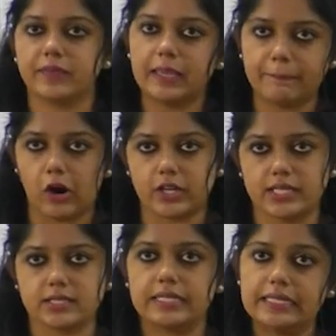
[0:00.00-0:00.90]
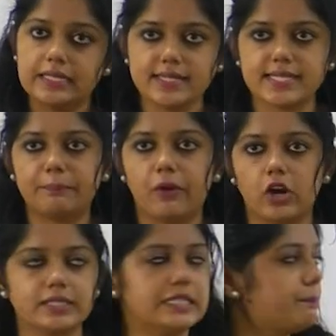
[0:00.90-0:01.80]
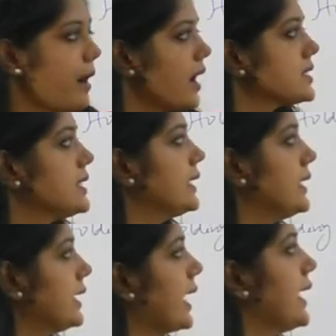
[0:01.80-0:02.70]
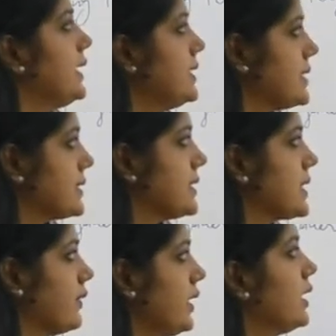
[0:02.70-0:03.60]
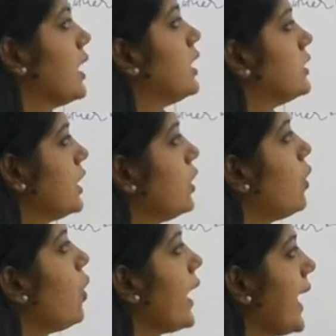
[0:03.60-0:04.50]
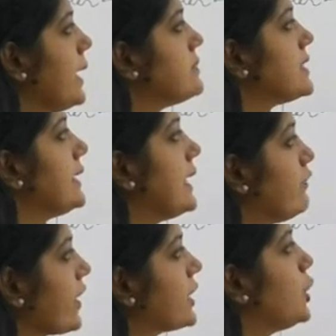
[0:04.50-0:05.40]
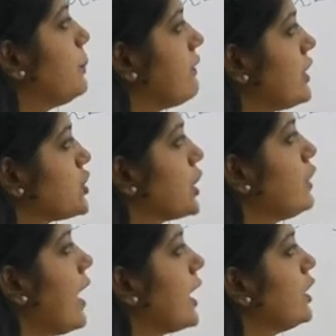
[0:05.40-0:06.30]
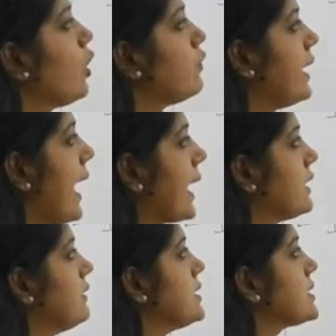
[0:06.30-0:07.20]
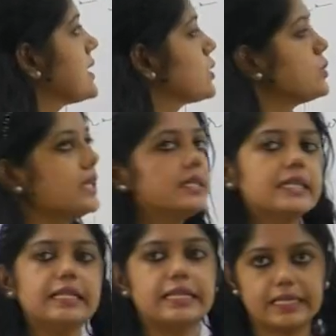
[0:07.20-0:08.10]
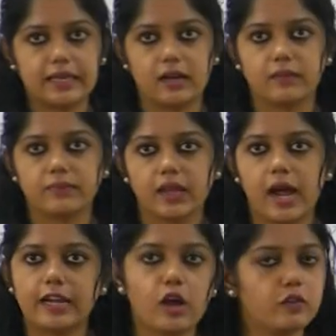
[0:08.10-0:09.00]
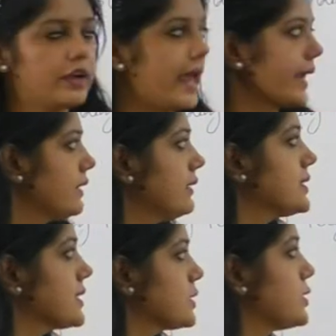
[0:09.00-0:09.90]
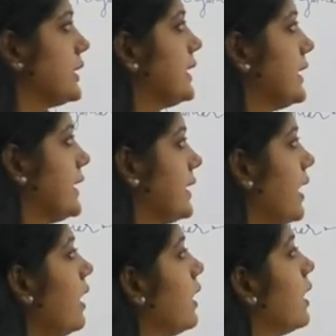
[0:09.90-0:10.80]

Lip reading: Important. Year is important. It passed in the year 1967. The law aims at effective prevention of unlawful activities associated in India. Unlawful activities associated in India.